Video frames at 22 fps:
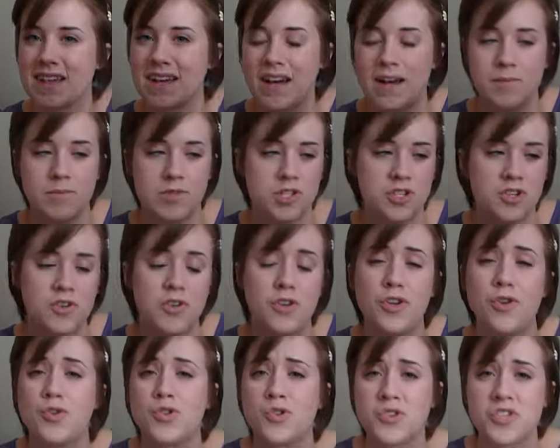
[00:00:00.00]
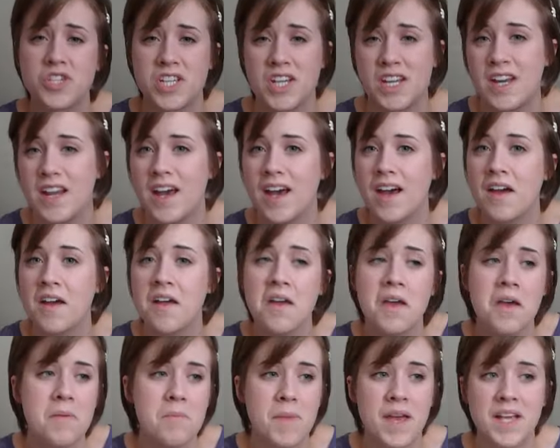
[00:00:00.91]
Like, I'm sure Neutrogena
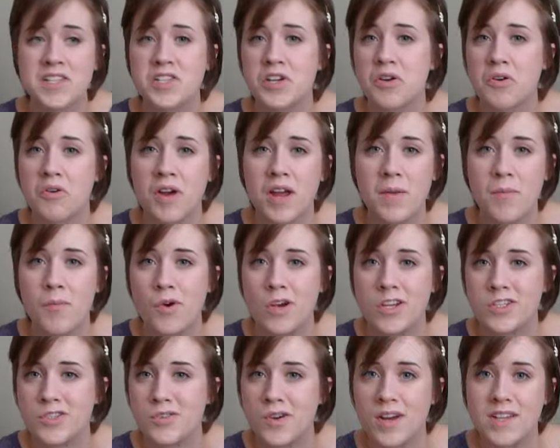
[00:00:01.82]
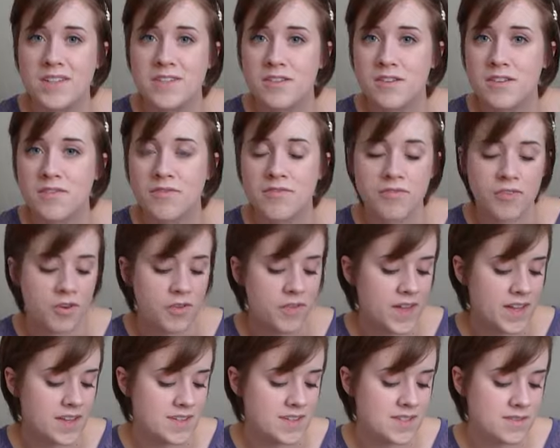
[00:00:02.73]
makes a great moisturizer
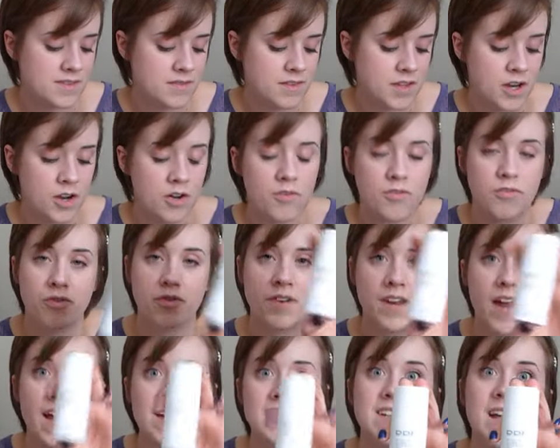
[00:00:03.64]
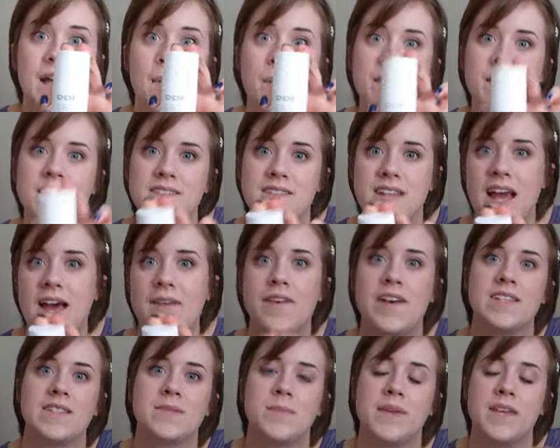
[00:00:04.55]
for nighttime that doesn't have
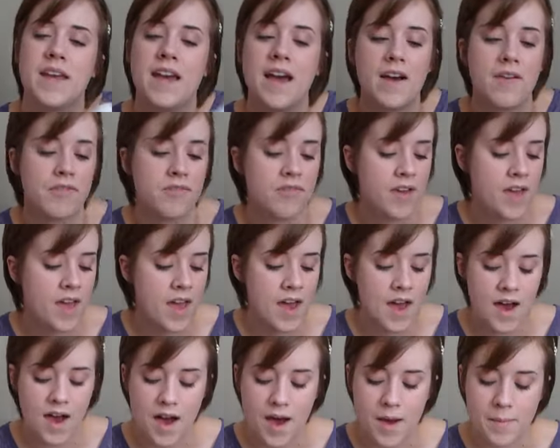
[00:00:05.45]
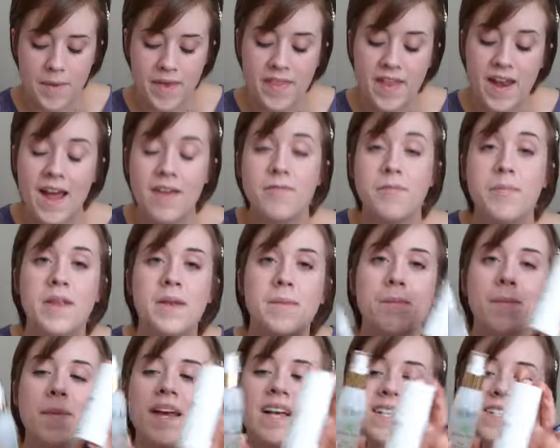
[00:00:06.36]
SPF. And then I've
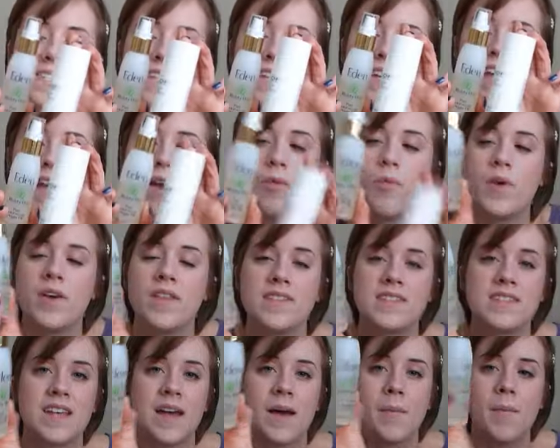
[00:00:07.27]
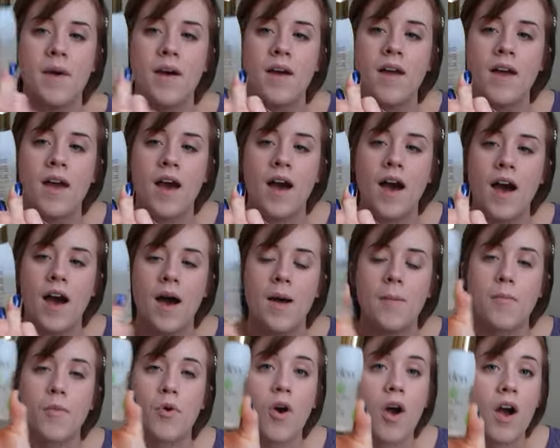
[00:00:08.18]
been mixing it with some
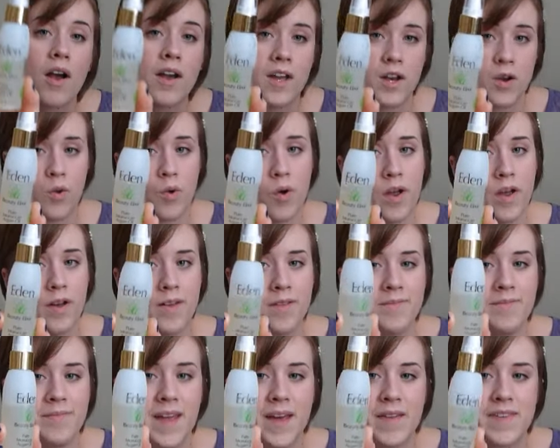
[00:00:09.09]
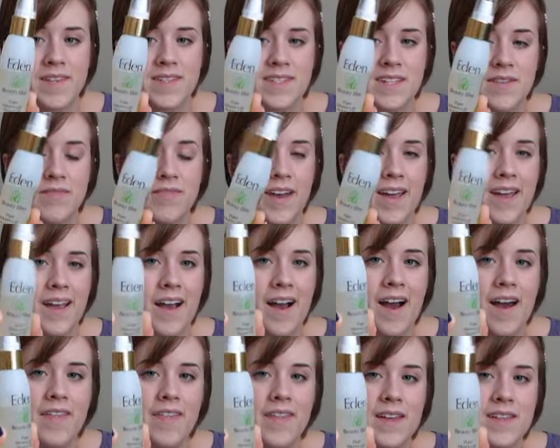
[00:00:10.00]
Moroccan oil. Now, this stuff I
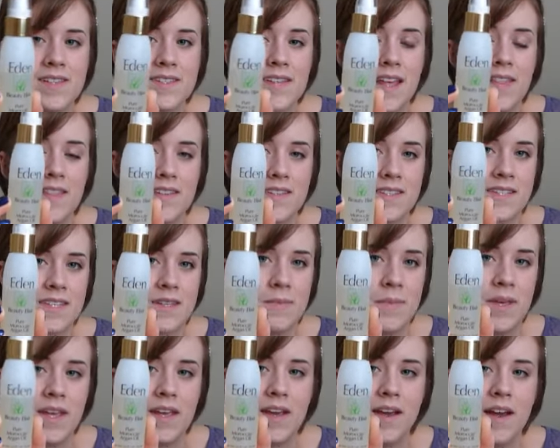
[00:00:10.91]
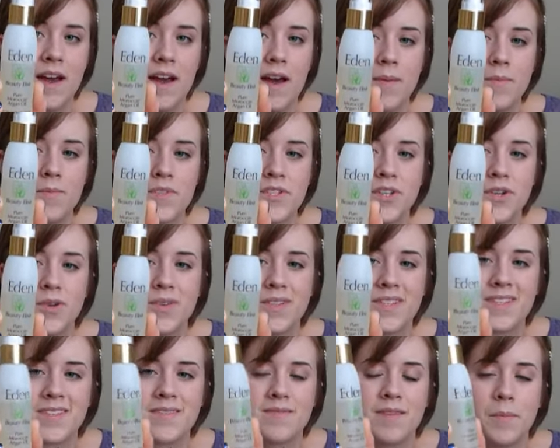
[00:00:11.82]
got, they sent this to me,
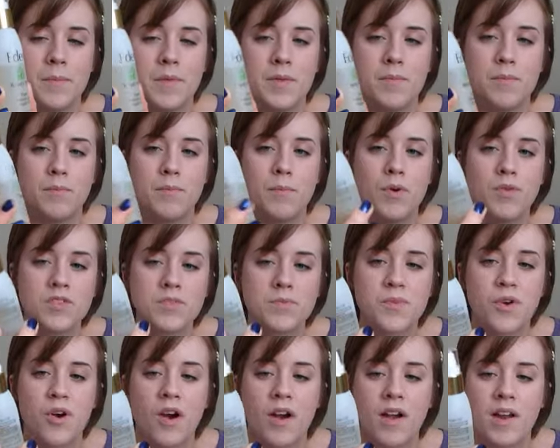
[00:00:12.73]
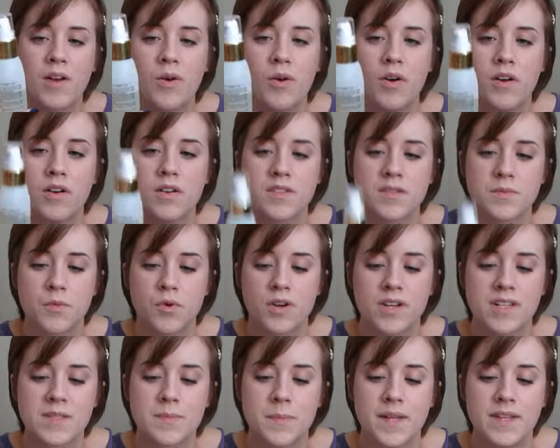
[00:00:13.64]
so I mean, most Moroccan oil is
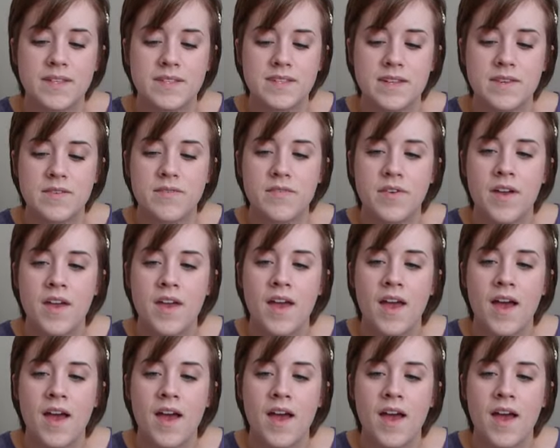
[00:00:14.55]
more expensive,